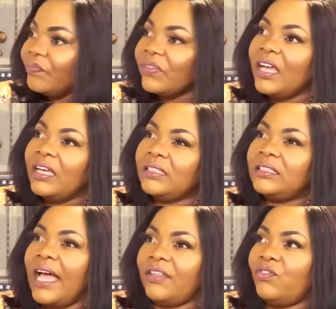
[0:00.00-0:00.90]

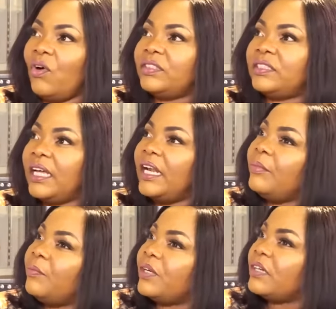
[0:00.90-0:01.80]
Until I thought, say, let
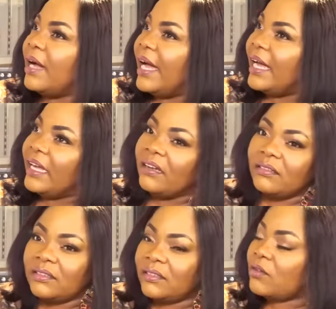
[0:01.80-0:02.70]
me bring my
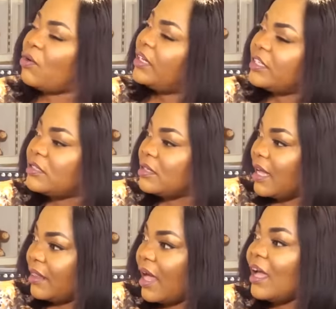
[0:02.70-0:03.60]

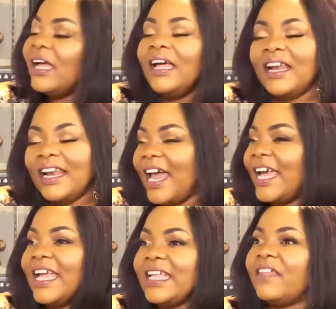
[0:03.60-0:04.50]
colleagues together. Now,
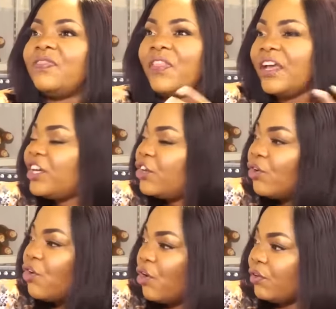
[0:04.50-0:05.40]
and yet, thank
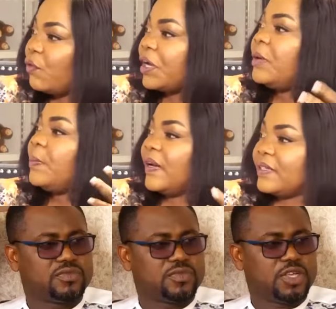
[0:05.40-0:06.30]
you, God, for keeping
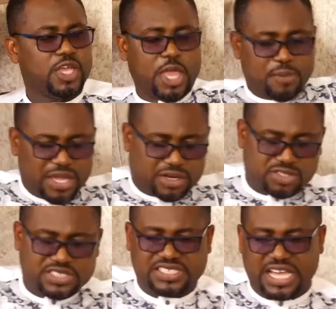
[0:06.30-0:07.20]
alive. A big
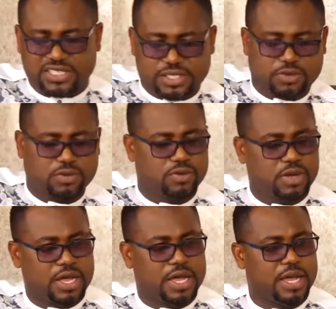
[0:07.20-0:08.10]
criticize you.
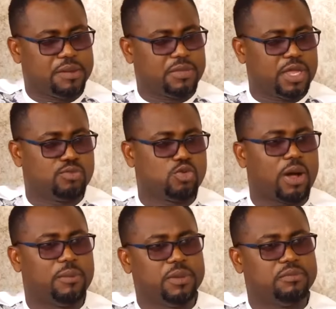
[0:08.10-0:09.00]
Ebu
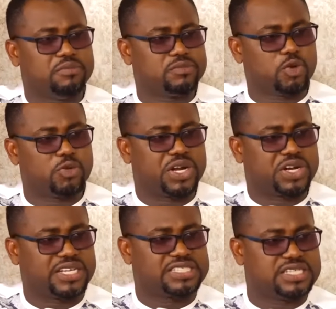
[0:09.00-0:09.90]
abem or
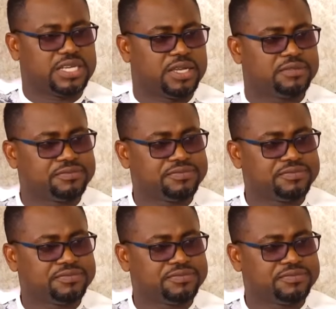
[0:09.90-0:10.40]
regret here.